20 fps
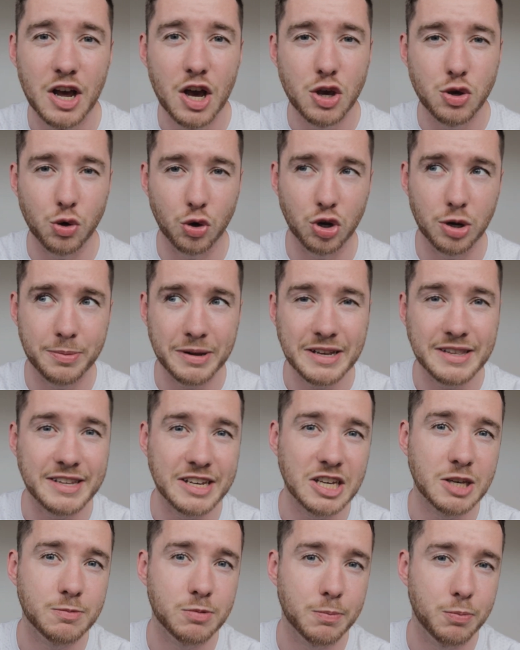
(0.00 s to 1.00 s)
you're going to be
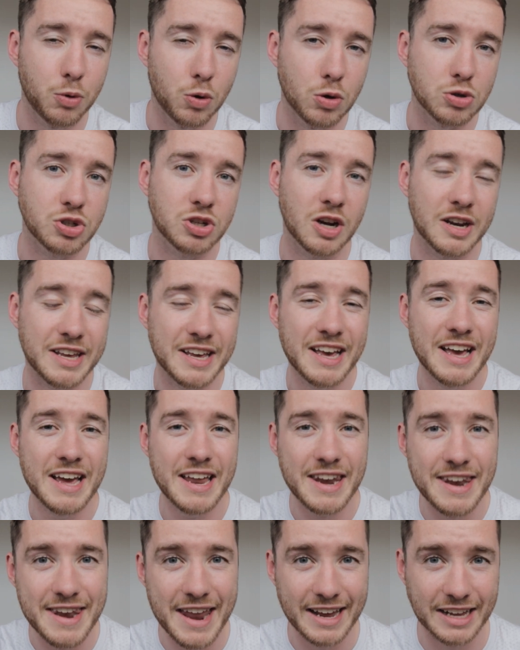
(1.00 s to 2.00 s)
disproportionately
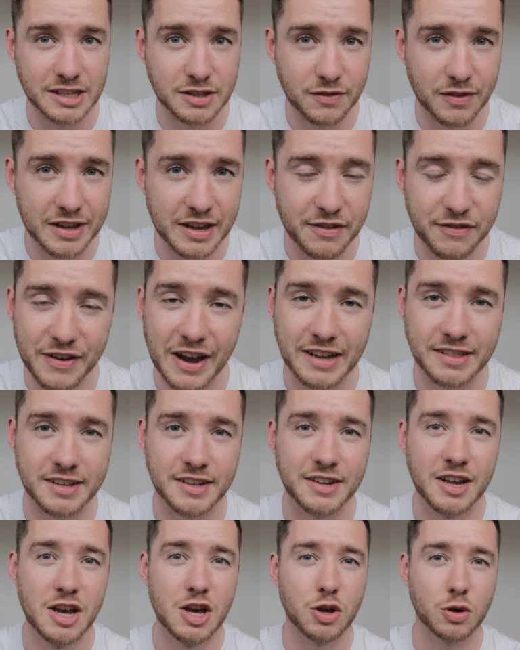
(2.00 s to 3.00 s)
negatively affected